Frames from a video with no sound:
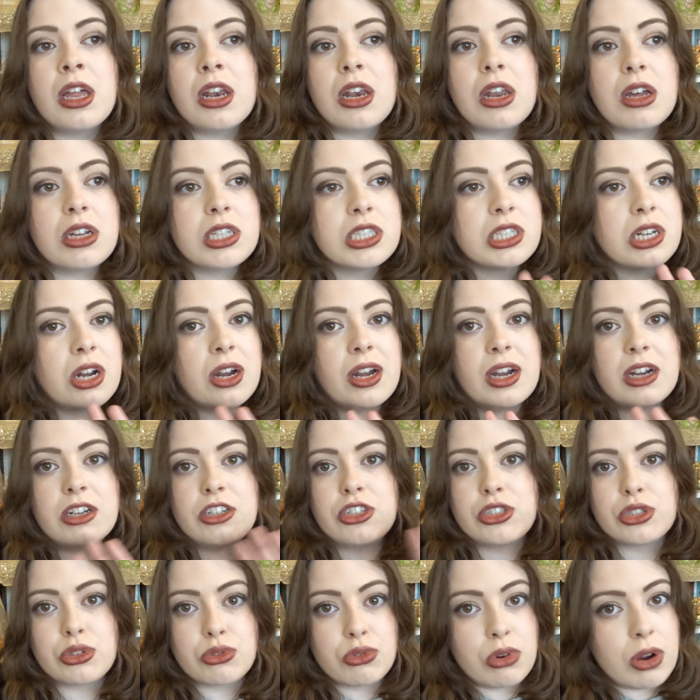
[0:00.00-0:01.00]
Last night I
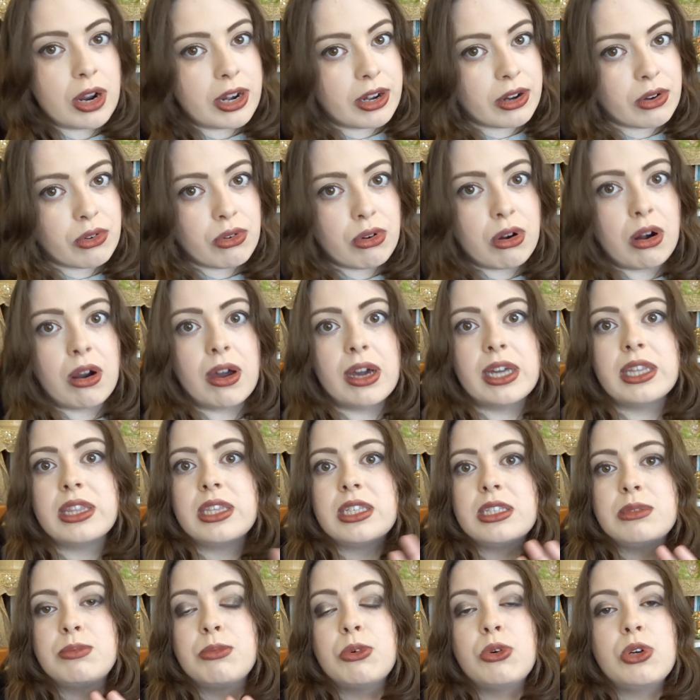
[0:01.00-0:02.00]
just cried and cried.
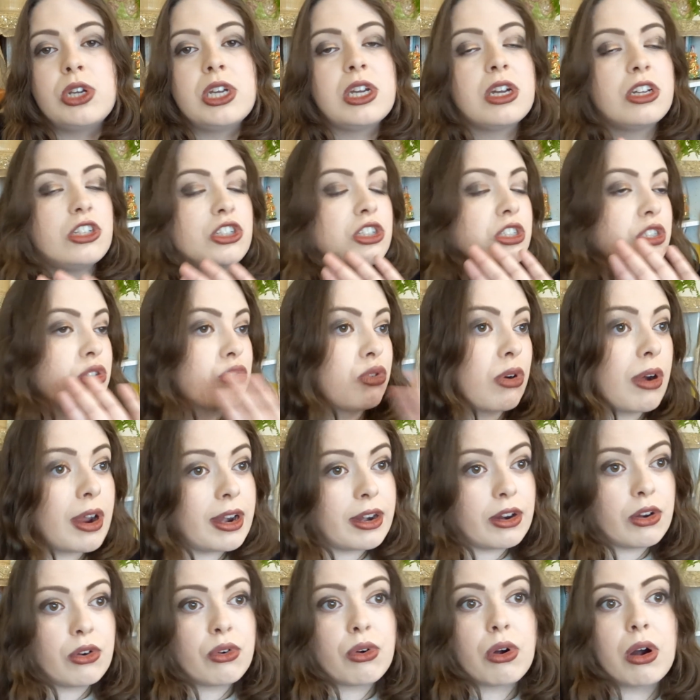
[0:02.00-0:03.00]
This morning I just cried
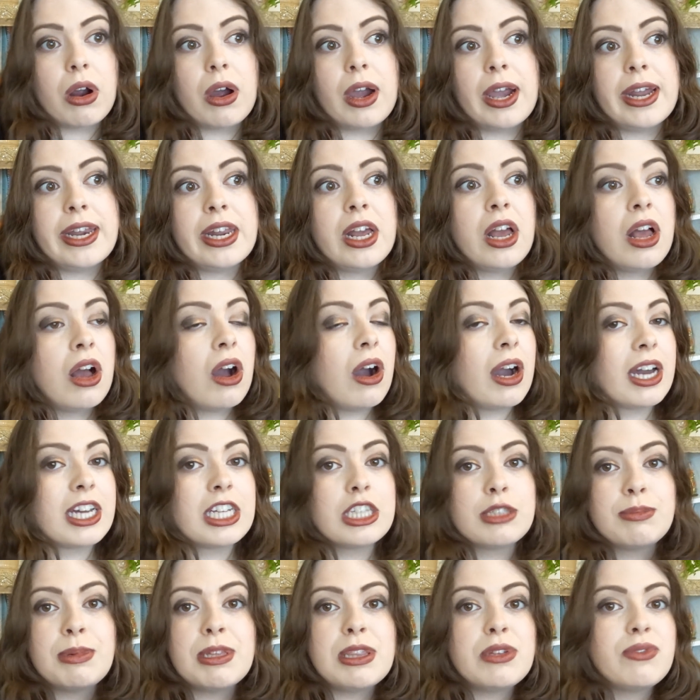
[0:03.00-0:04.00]
and cried. I
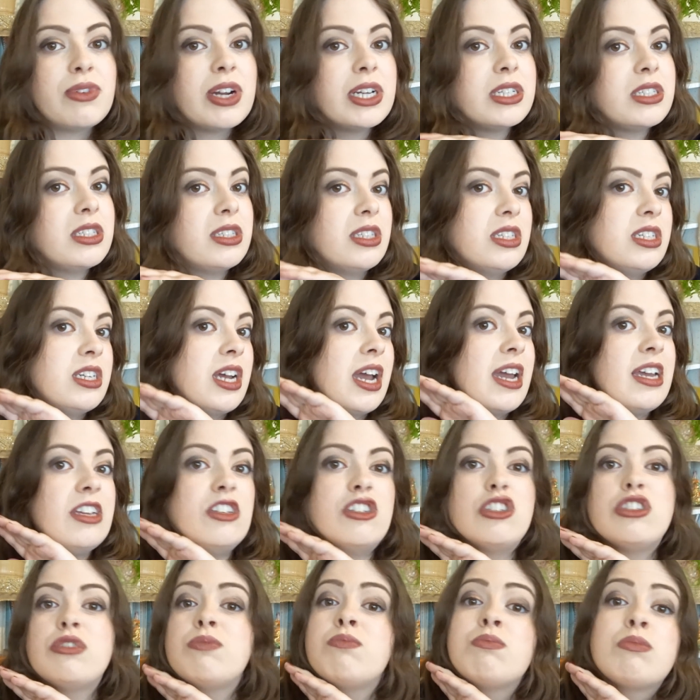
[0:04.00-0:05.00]
could spend the rest of the day
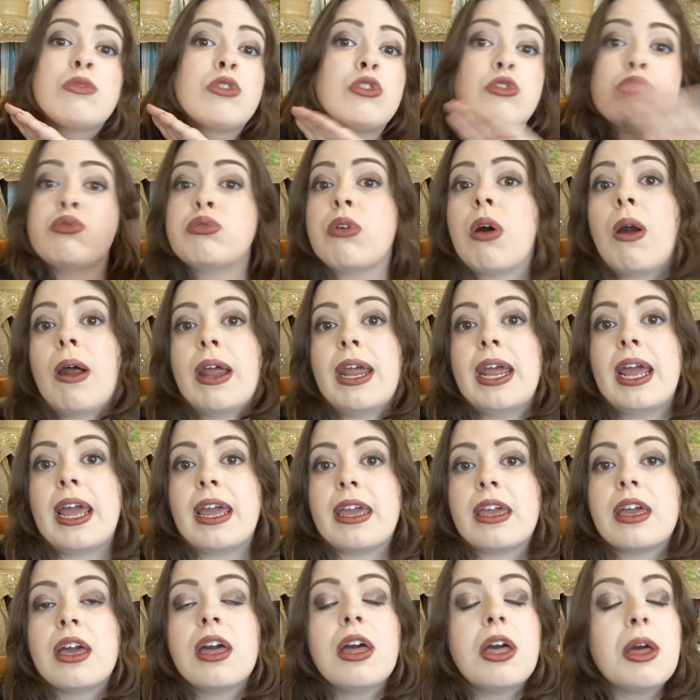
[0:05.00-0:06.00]
just
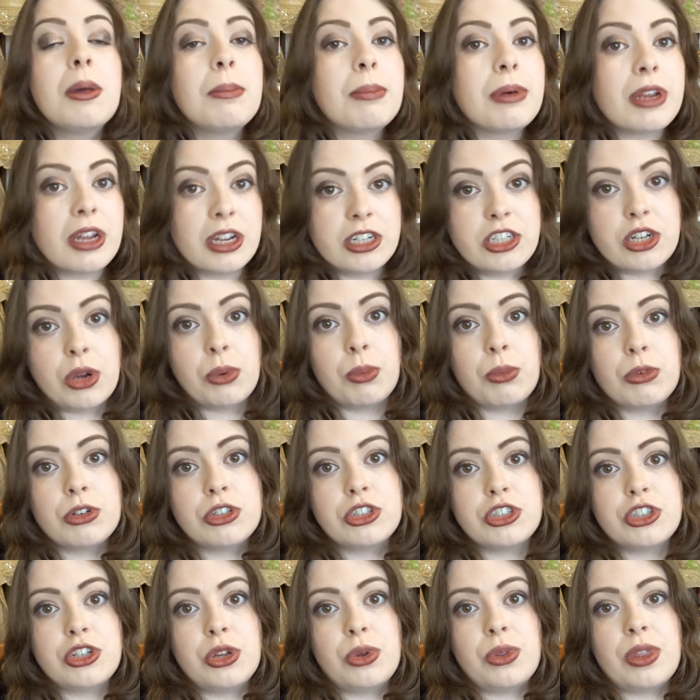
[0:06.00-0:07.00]
crying, but I don't want
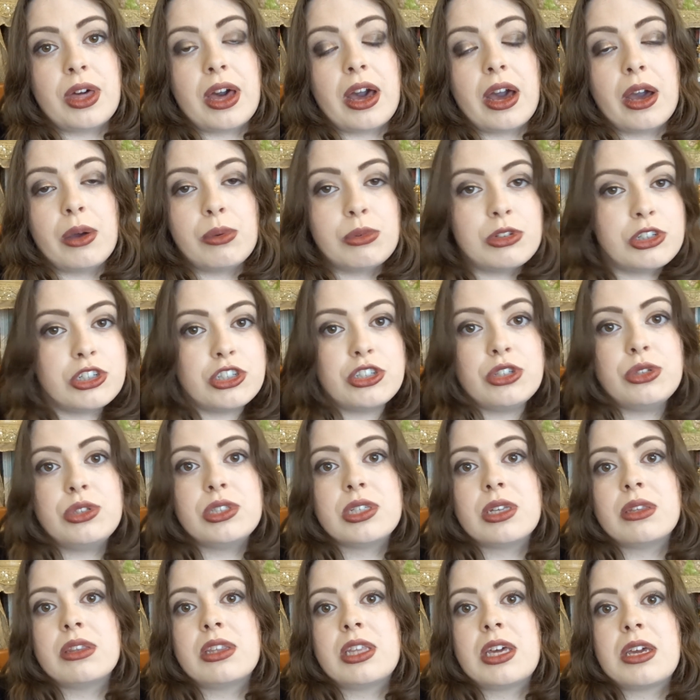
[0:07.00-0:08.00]
to do that. I want to do
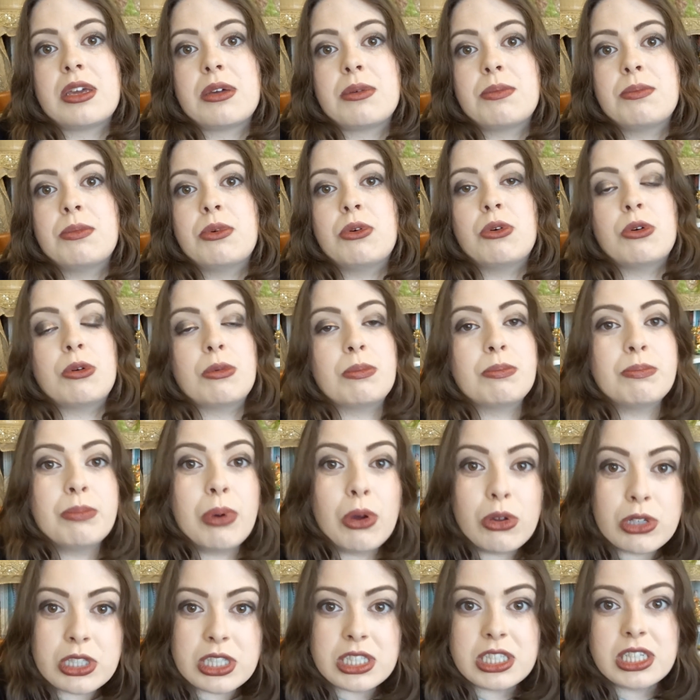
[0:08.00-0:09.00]
something more
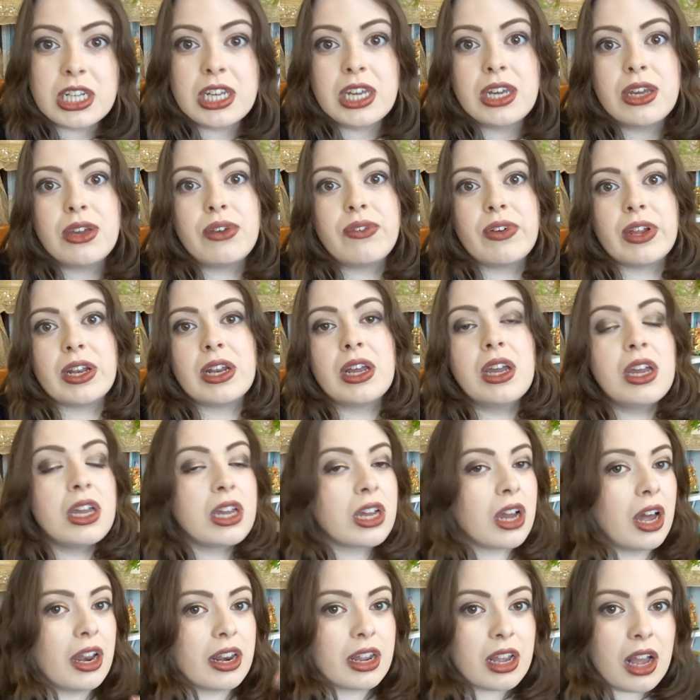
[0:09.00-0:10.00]
positive and
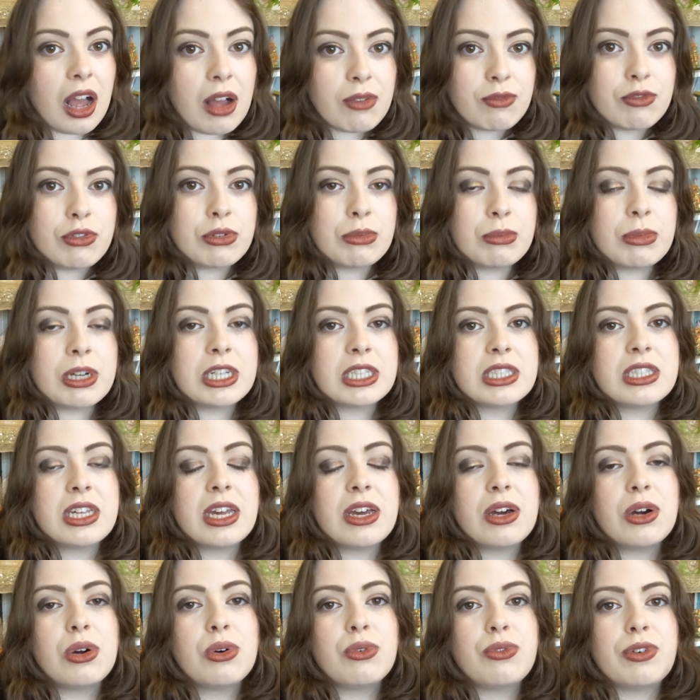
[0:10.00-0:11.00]
kind of comfort
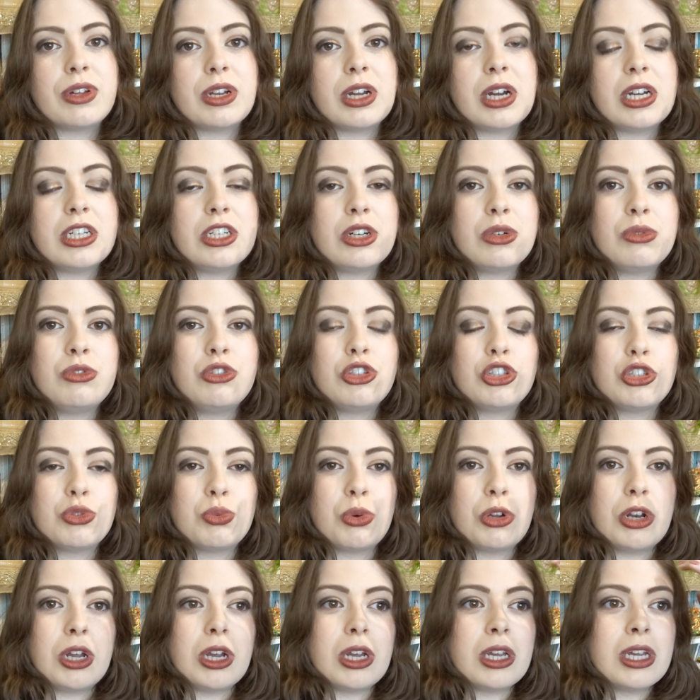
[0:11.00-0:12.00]
myself, and I don't just
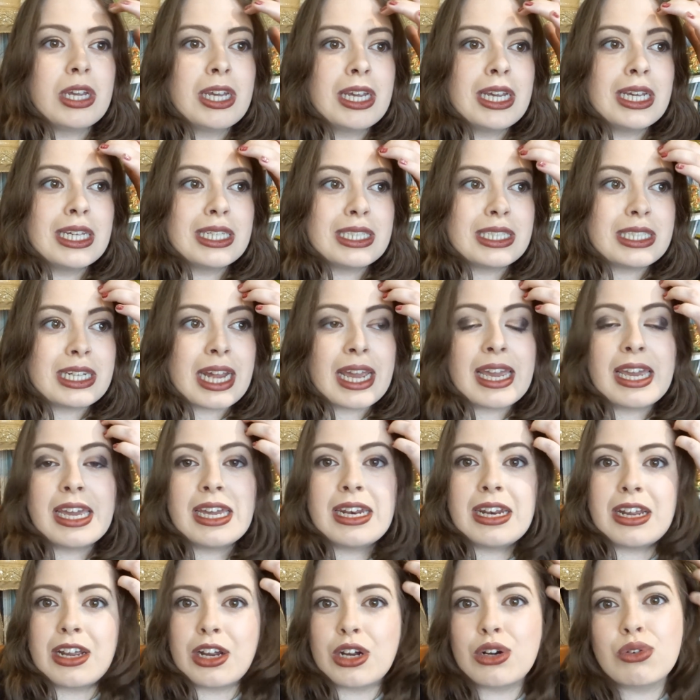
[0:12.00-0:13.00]
want to stay
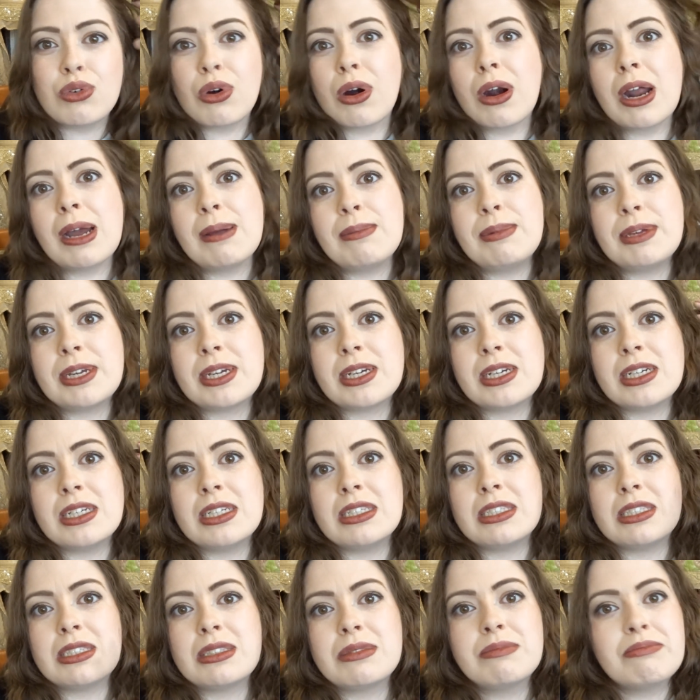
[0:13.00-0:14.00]
in and cry,
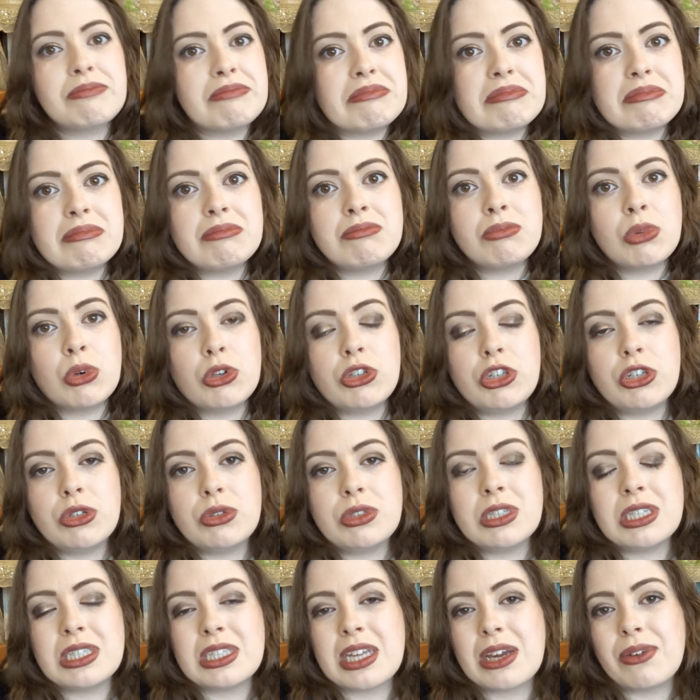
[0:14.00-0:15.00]
because what
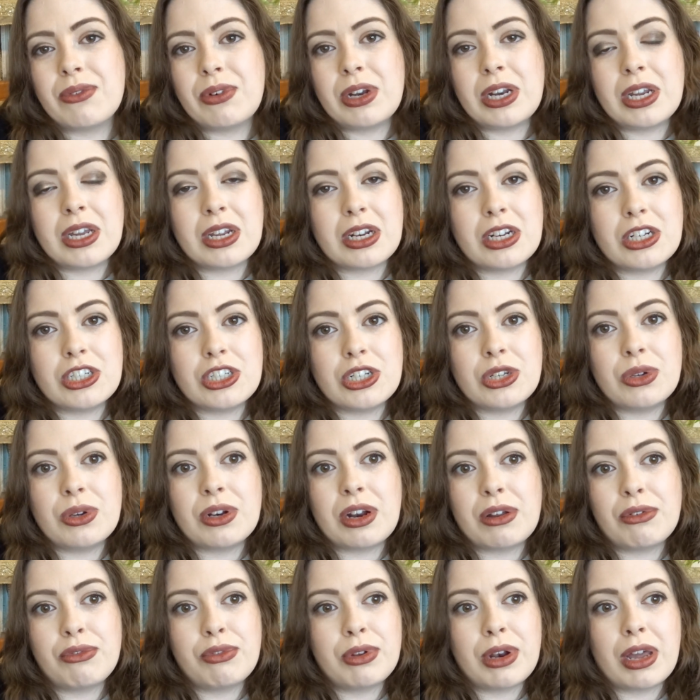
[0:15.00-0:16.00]
use is that really going to do?
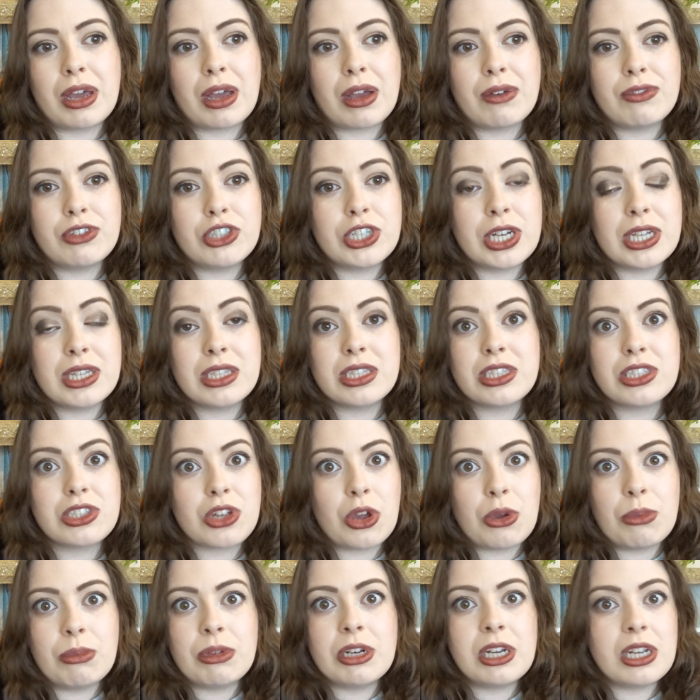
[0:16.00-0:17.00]
And I feel like I've shed
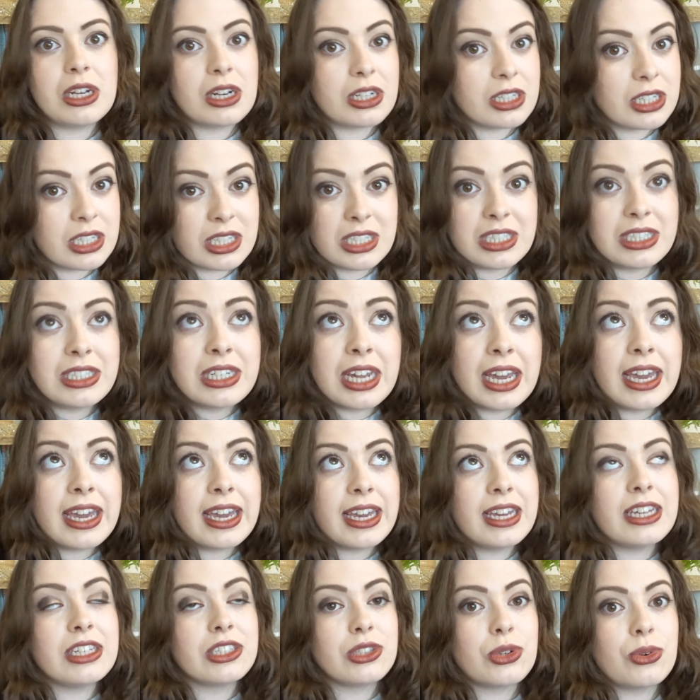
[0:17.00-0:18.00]
so many
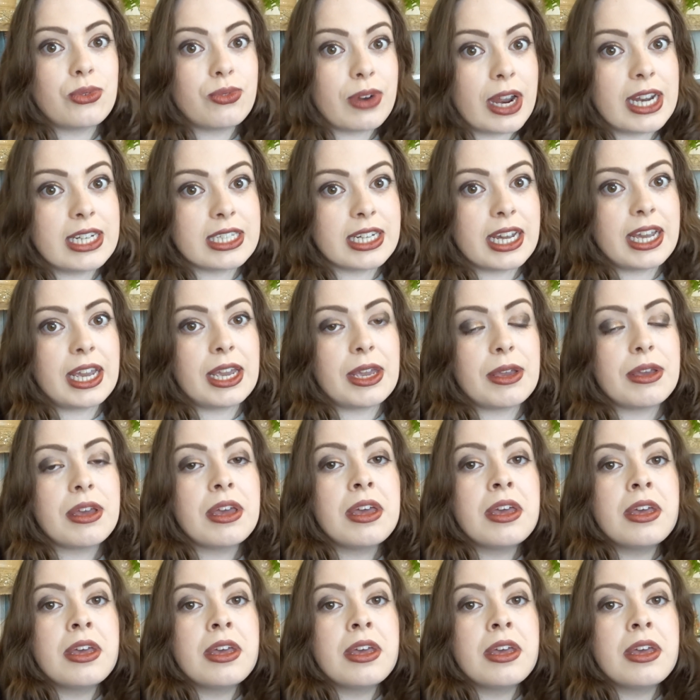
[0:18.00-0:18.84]
tears already.